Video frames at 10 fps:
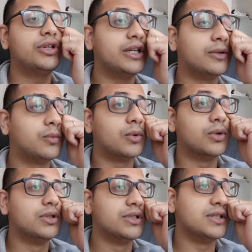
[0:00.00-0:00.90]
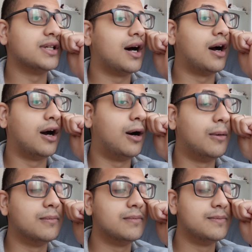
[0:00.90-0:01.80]
it was
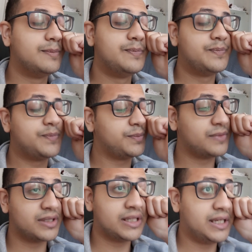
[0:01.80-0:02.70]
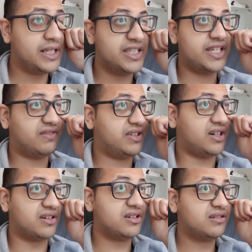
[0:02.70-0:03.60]

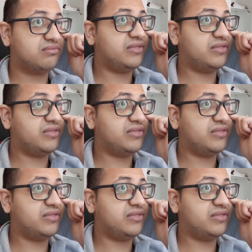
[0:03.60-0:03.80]
1700,